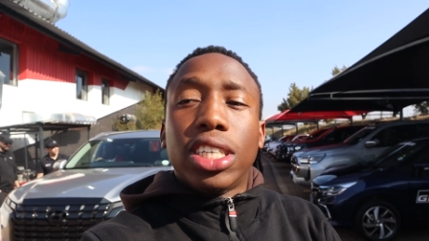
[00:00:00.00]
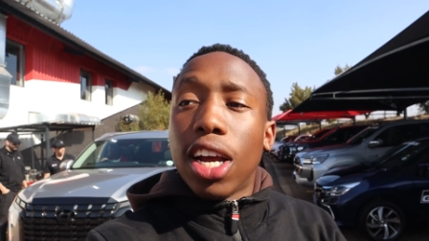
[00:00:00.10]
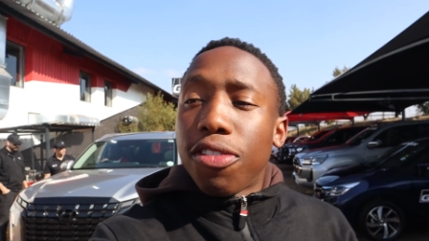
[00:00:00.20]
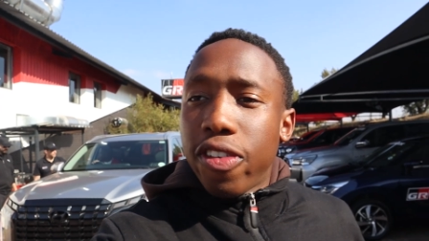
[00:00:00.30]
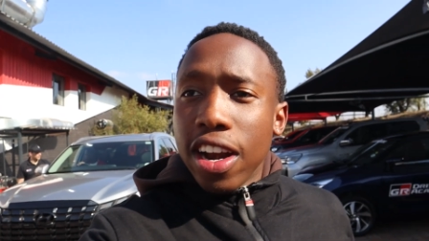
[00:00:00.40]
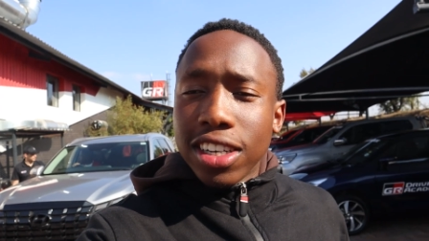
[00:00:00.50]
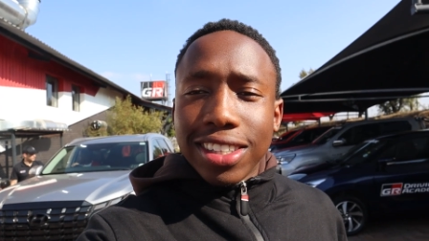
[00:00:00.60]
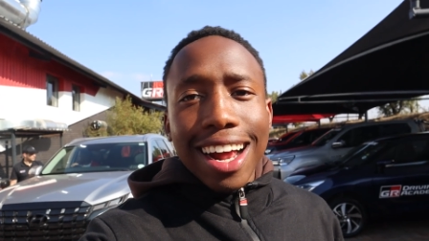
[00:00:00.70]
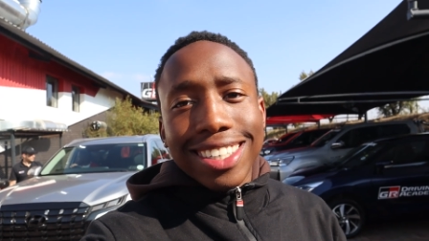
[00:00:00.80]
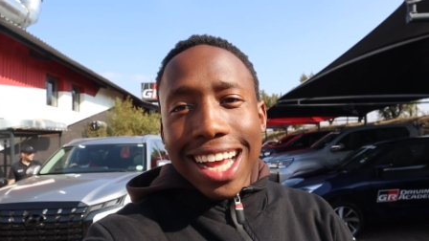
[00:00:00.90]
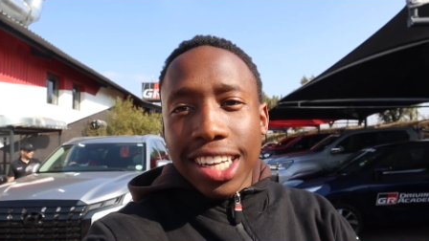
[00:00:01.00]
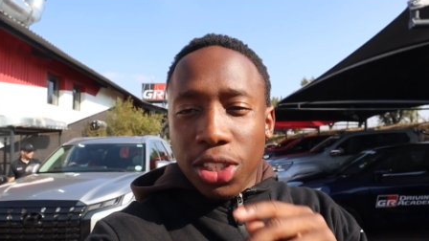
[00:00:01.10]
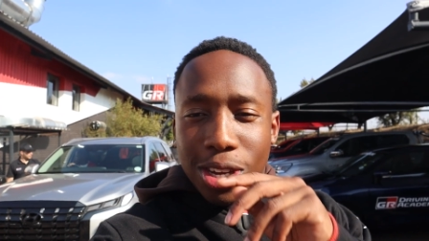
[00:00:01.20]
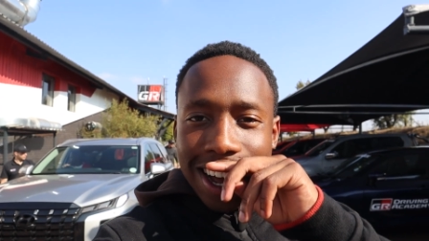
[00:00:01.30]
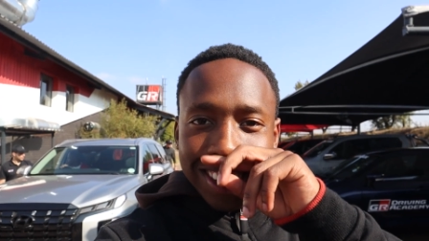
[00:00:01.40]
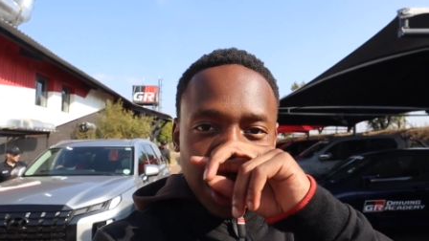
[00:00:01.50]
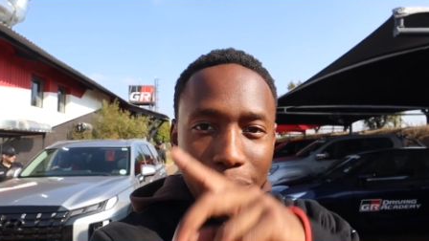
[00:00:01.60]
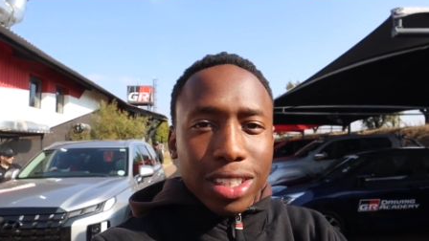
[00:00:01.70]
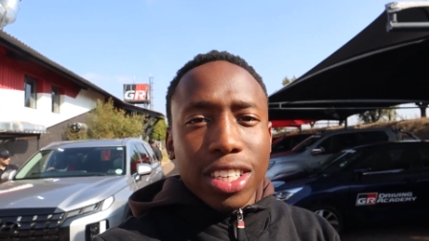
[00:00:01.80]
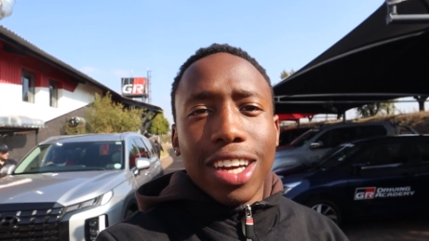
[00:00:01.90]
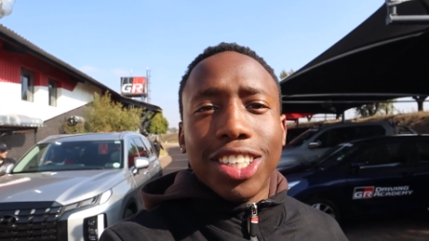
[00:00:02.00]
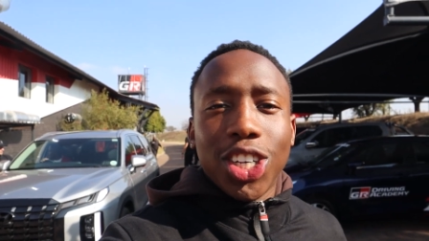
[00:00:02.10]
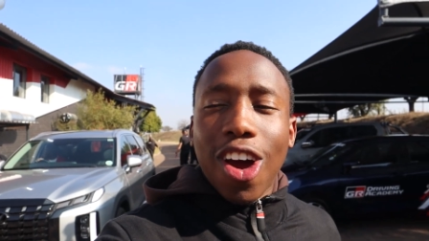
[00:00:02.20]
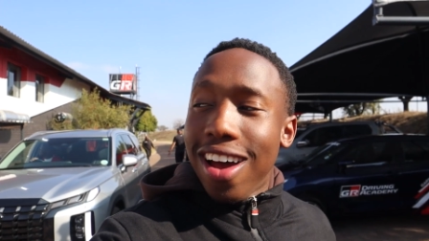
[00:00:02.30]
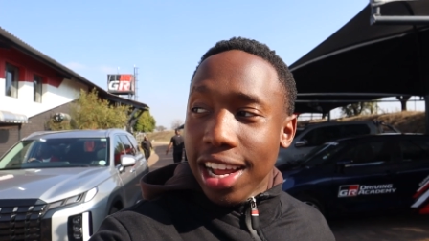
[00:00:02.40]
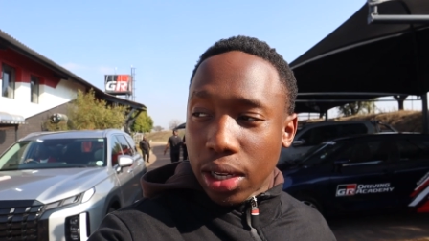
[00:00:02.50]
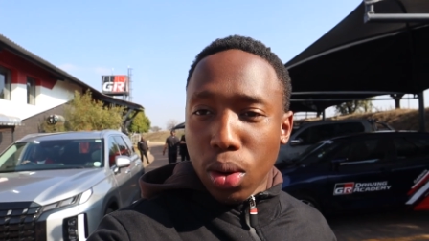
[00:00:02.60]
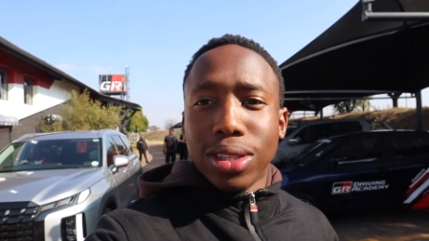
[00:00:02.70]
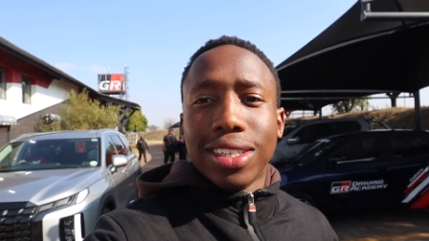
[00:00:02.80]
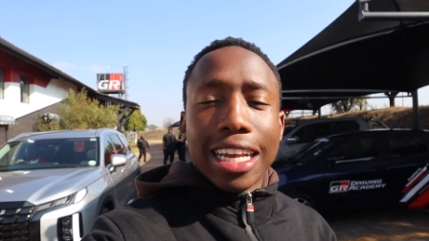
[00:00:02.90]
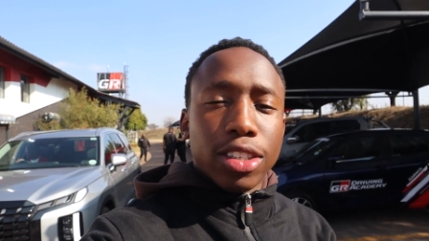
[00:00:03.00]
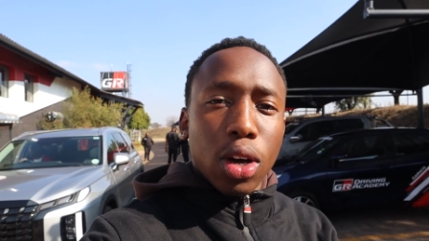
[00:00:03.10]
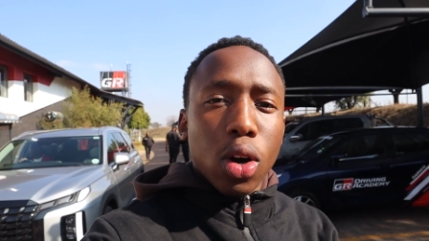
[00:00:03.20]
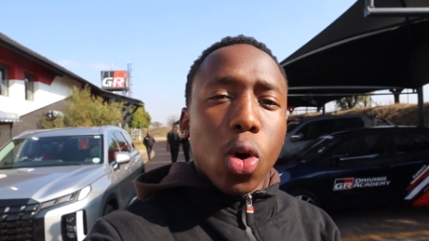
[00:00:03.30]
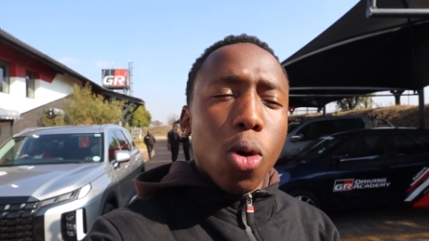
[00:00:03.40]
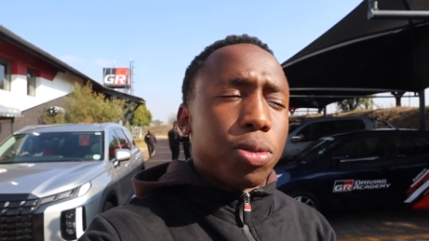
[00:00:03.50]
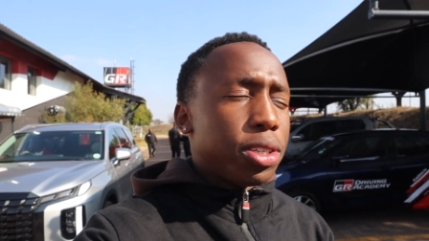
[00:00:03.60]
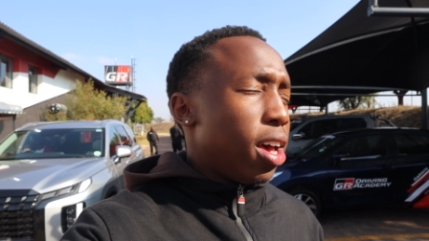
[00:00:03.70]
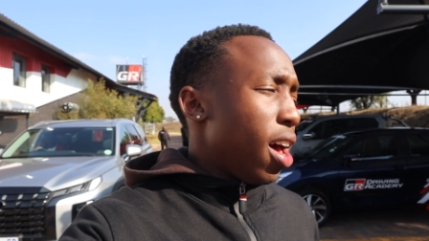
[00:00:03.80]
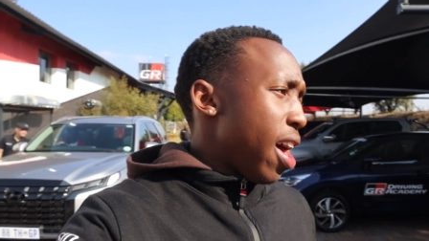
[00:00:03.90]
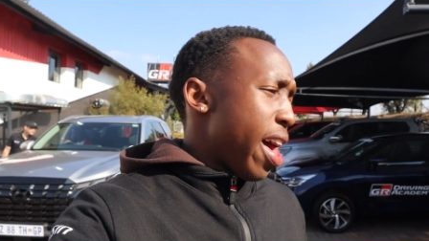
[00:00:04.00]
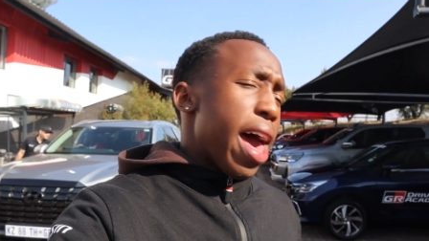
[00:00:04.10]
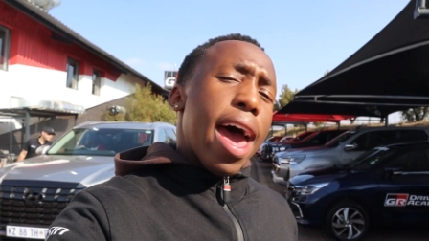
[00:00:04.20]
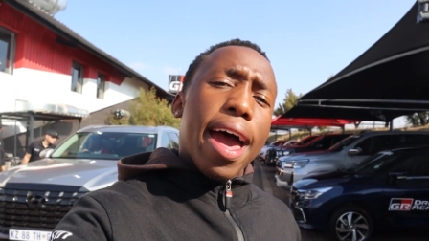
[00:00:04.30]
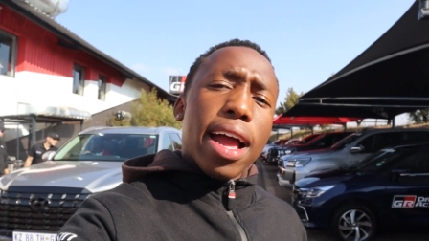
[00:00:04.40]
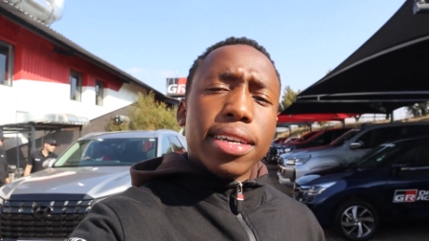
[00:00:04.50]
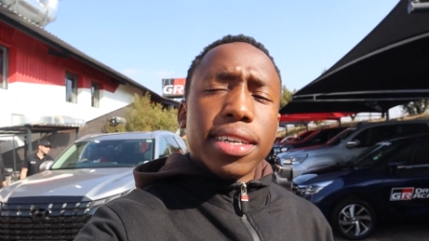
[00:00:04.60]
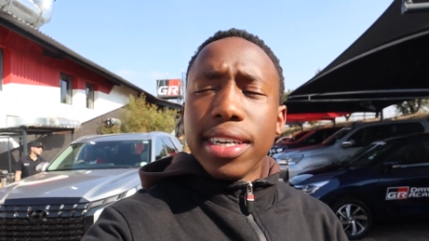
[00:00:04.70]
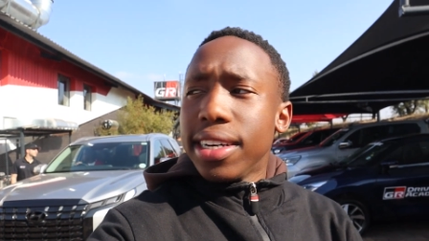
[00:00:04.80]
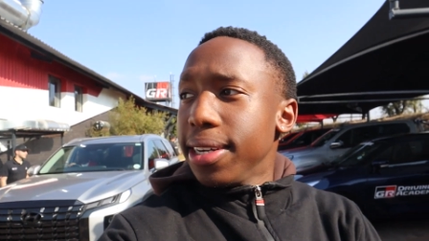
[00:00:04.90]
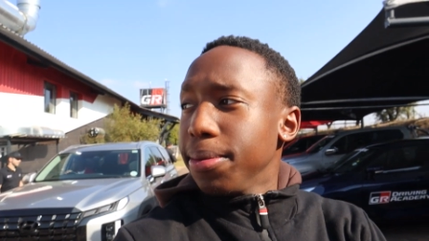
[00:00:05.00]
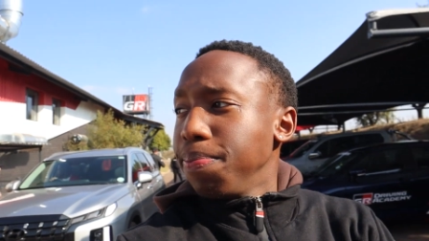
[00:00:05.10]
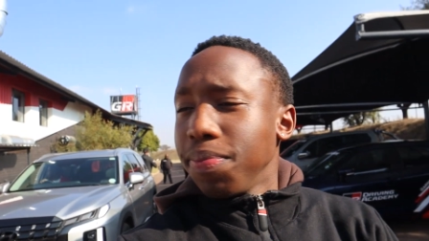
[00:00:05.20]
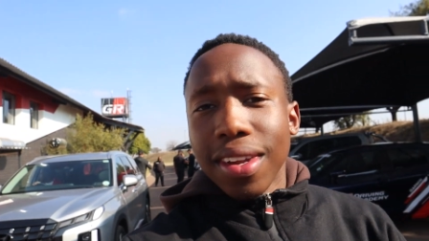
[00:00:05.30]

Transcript: just finished a date here at Toyota GR headquarters at Zwartkops and uh,